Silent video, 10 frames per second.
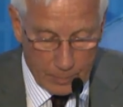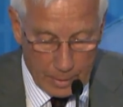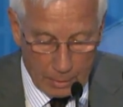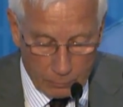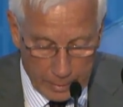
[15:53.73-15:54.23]

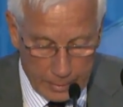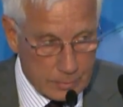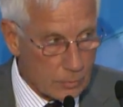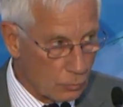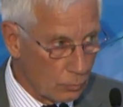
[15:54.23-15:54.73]
a right
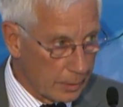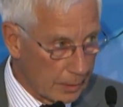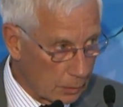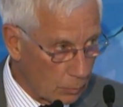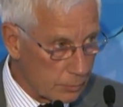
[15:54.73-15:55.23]
to
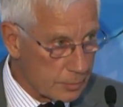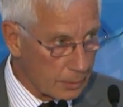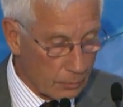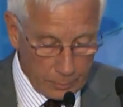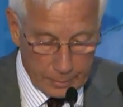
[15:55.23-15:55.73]
equal
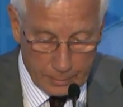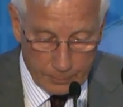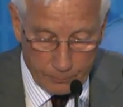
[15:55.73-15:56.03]
security.